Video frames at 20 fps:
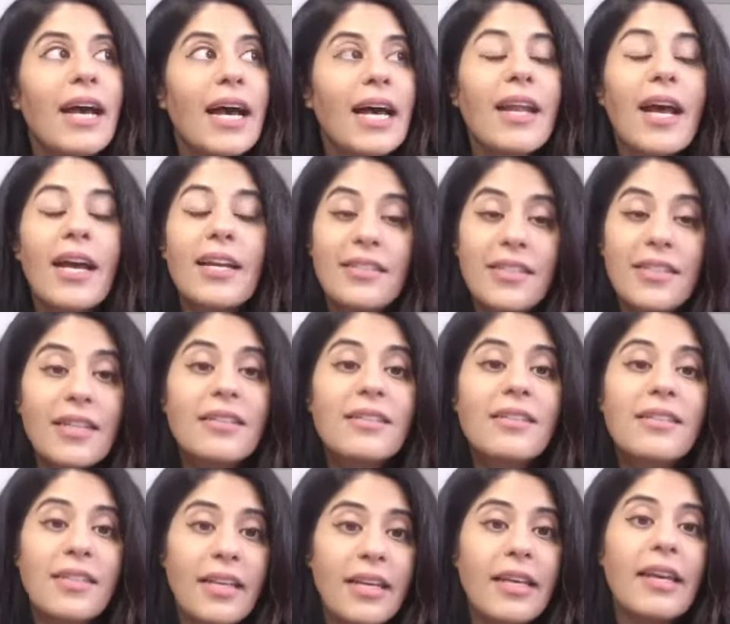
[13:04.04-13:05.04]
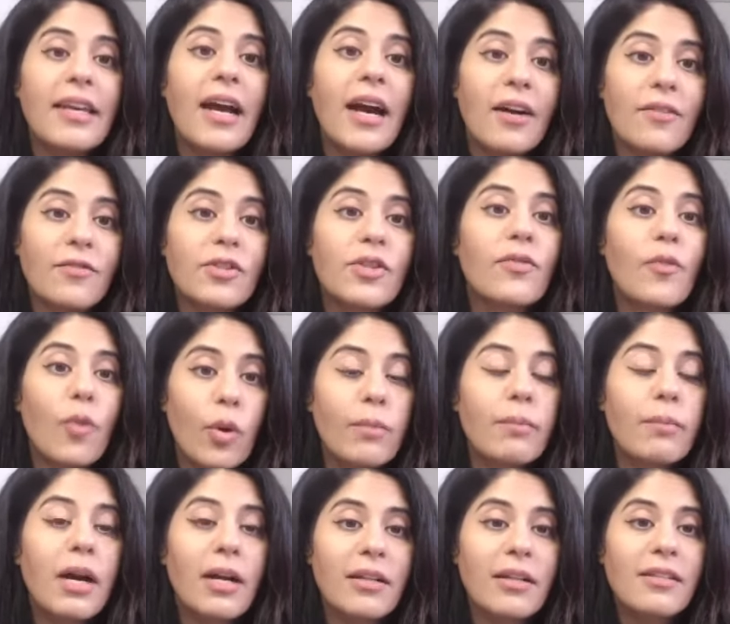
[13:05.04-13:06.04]
And I did see, after 4
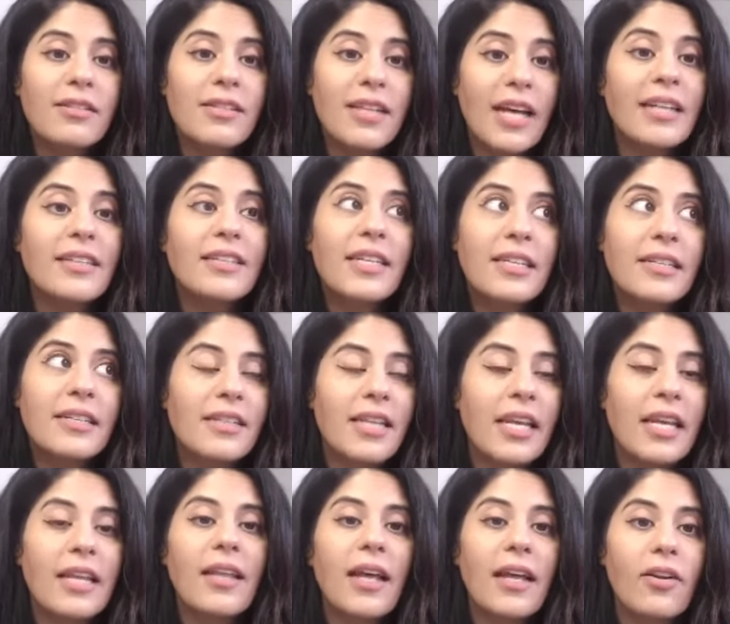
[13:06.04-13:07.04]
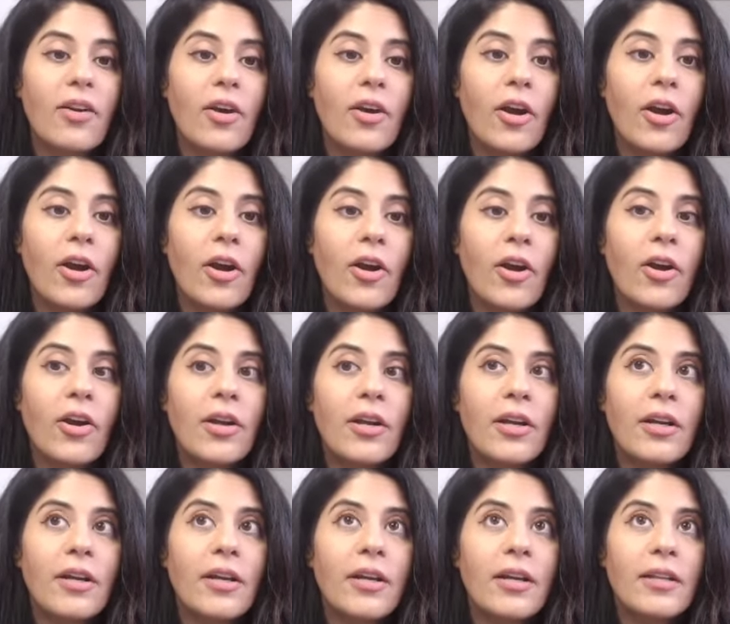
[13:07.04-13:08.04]
months, that
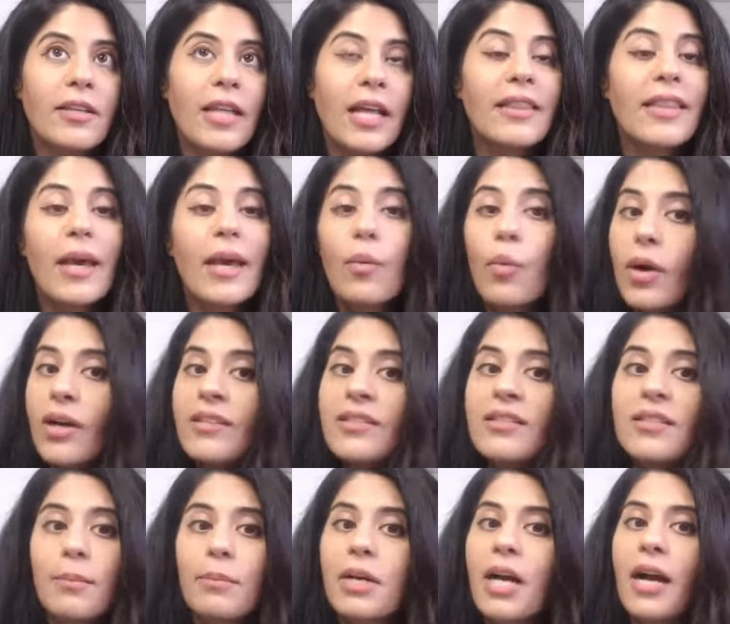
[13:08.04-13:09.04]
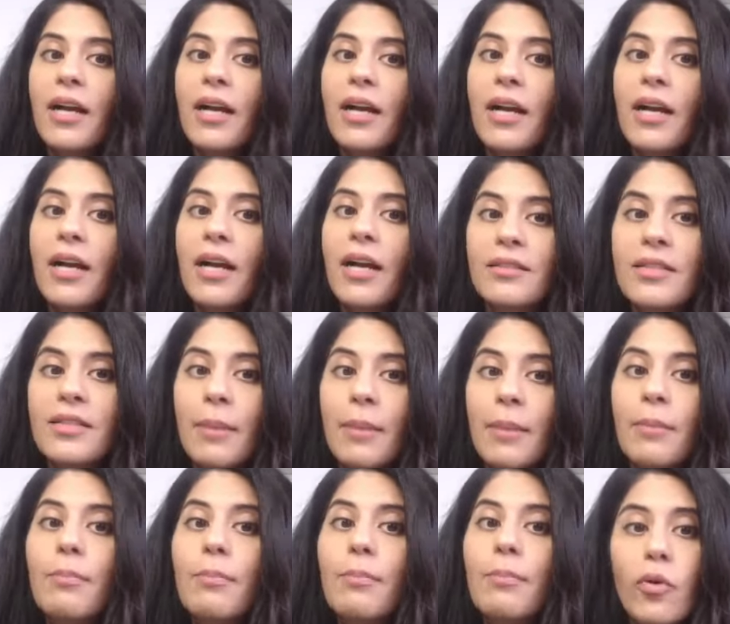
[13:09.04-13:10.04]
there was some
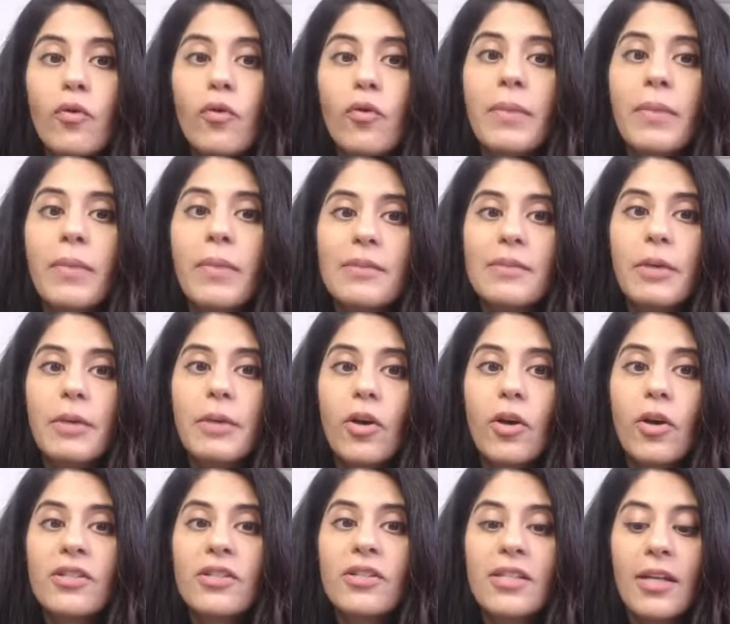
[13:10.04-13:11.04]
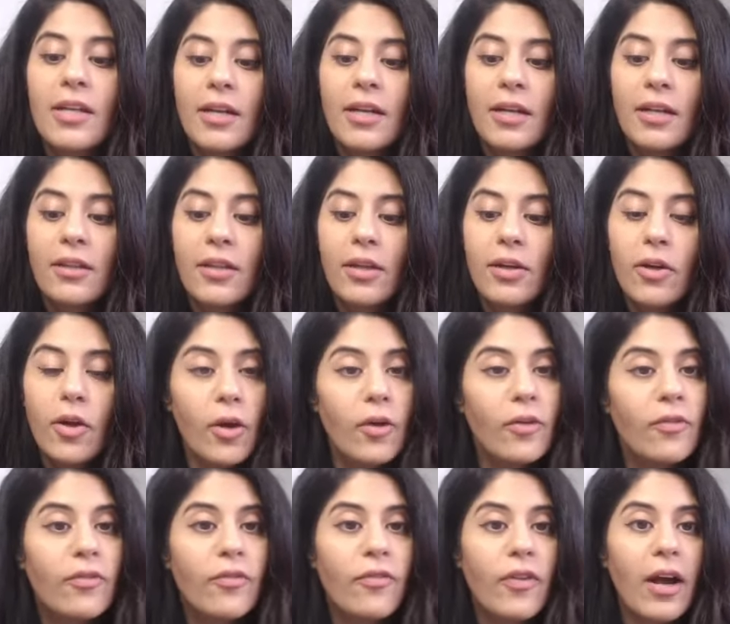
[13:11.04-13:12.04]
improvements, because the
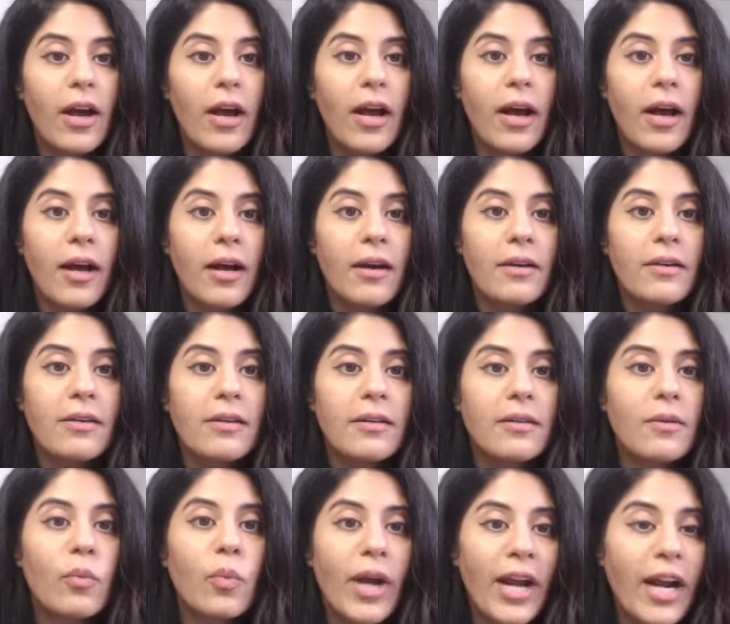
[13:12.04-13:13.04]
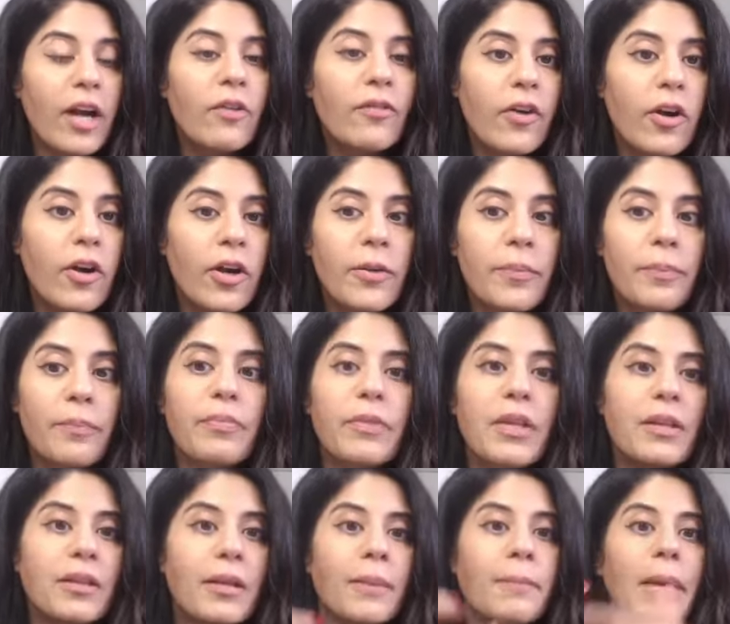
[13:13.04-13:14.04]
nerve, wherever
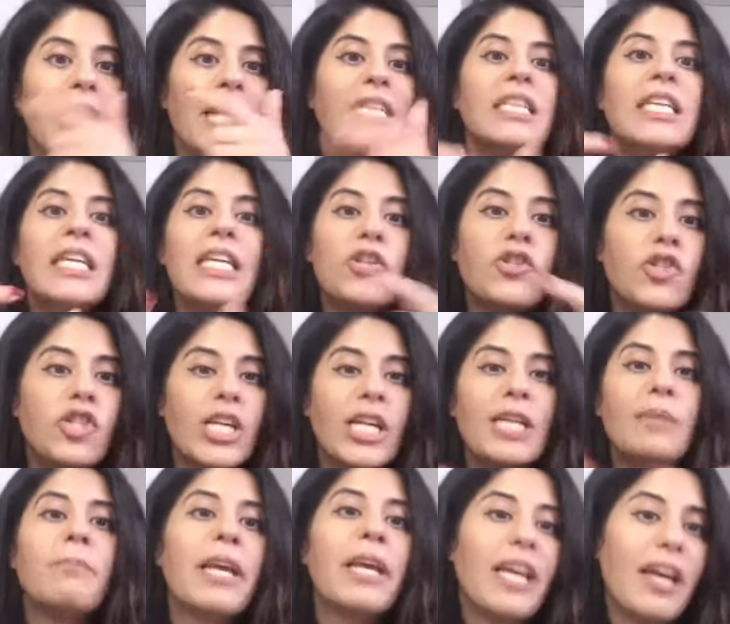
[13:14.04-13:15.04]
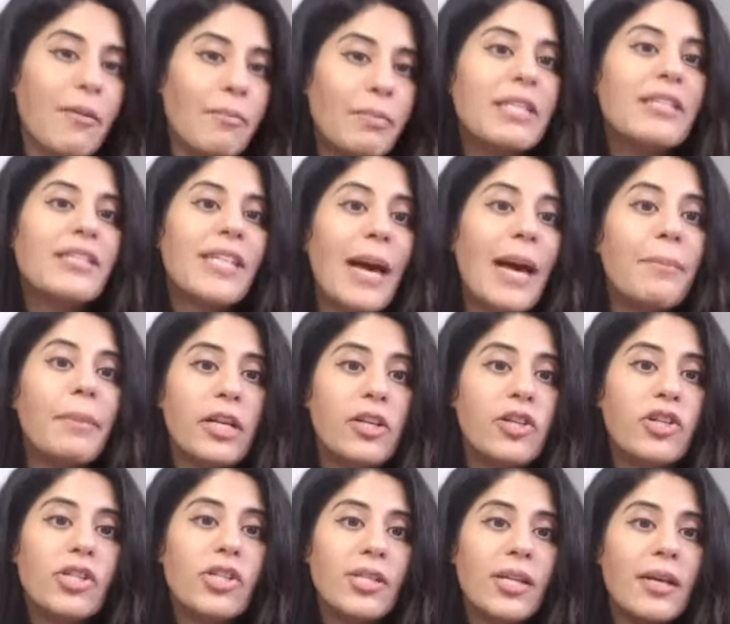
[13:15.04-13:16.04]
the myelin sheath may have been
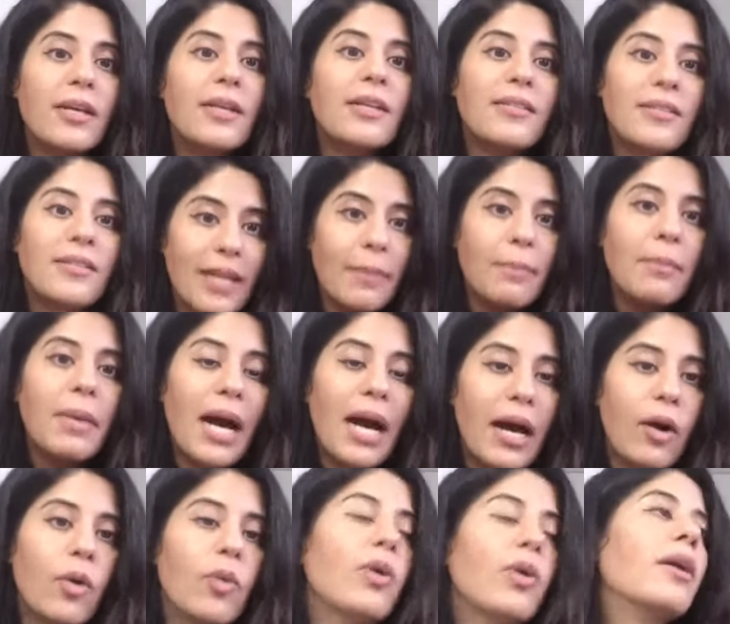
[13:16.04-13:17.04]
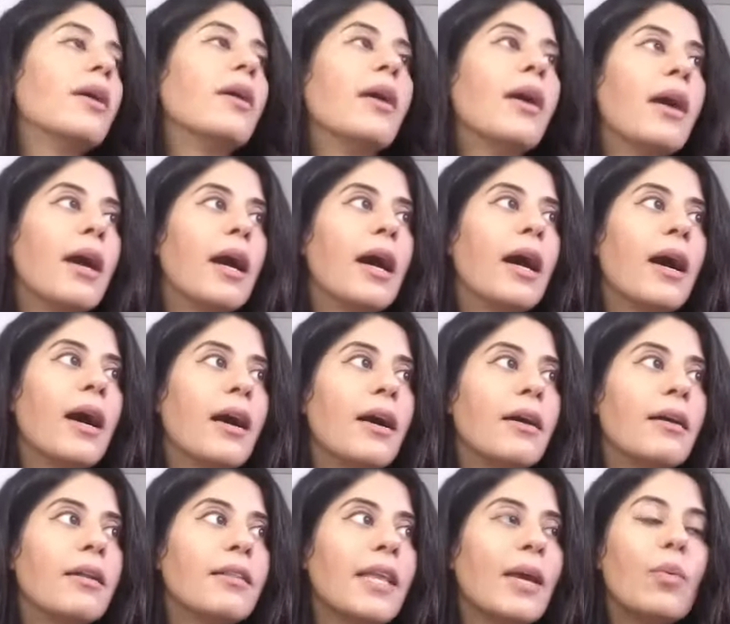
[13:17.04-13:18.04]
damaged, somehow
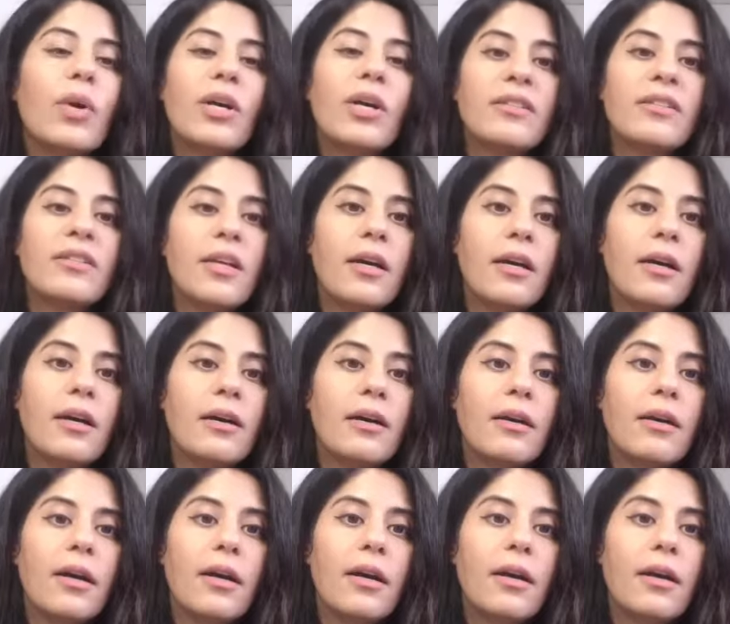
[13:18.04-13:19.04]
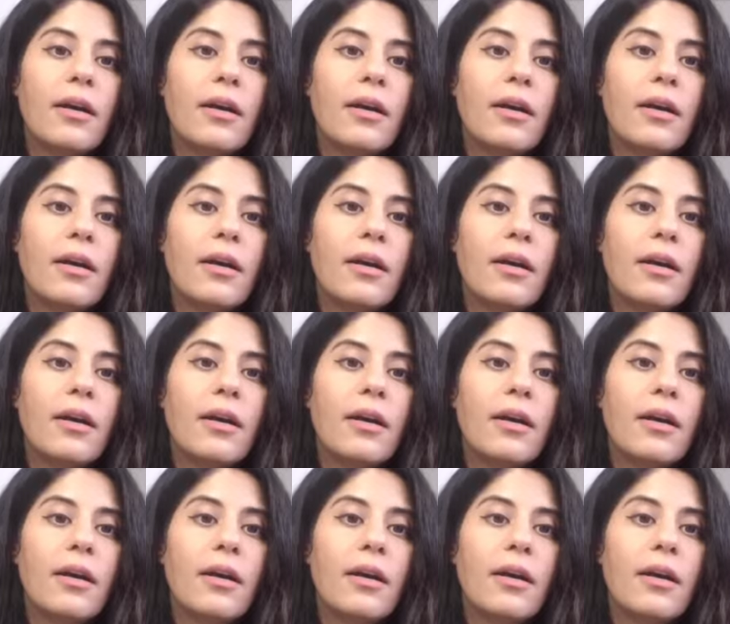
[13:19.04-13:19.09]
there was there